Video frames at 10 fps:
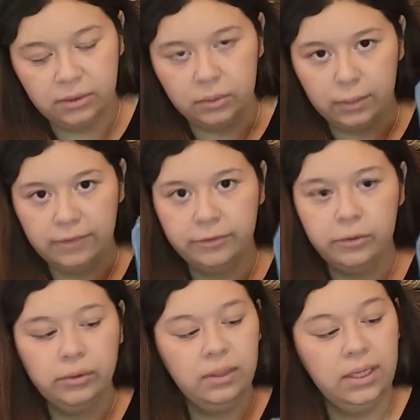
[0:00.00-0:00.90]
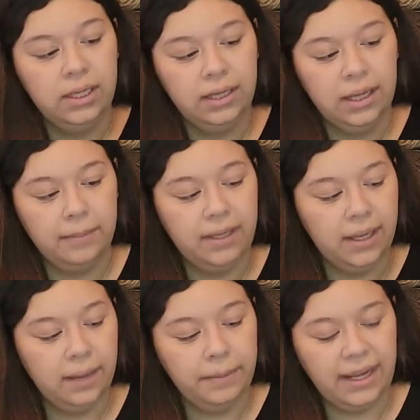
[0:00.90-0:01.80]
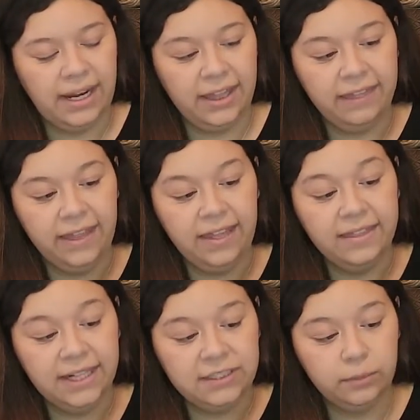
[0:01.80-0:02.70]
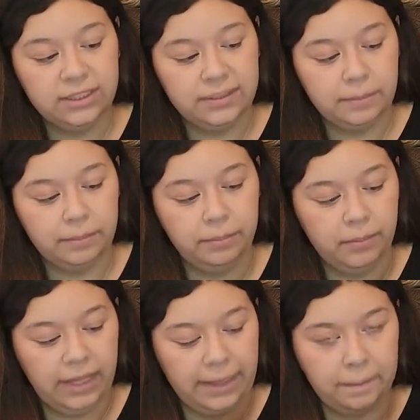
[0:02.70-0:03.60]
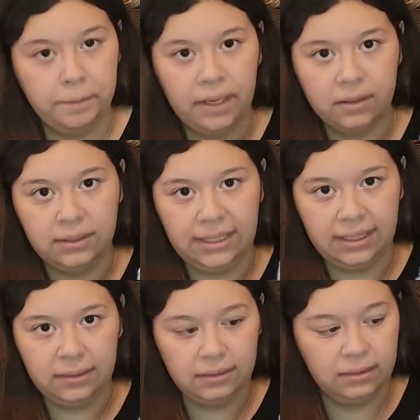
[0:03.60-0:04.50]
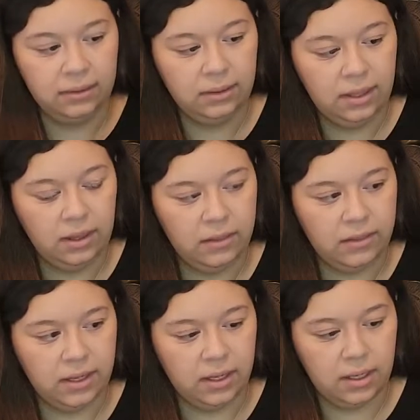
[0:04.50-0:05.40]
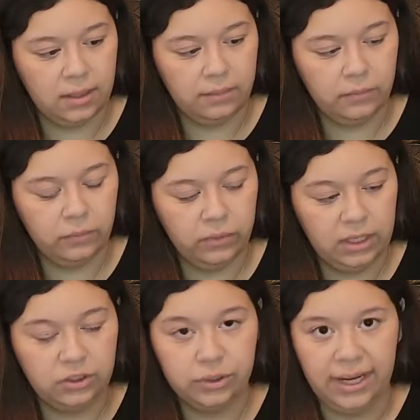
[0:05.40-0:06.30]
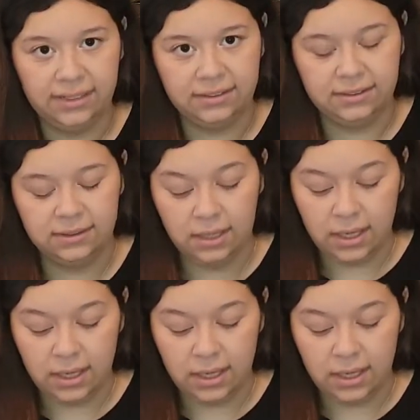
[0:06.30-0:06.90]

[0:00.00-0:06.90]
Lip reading: little ruffle coming up, and I think that's what's like buckling the dress.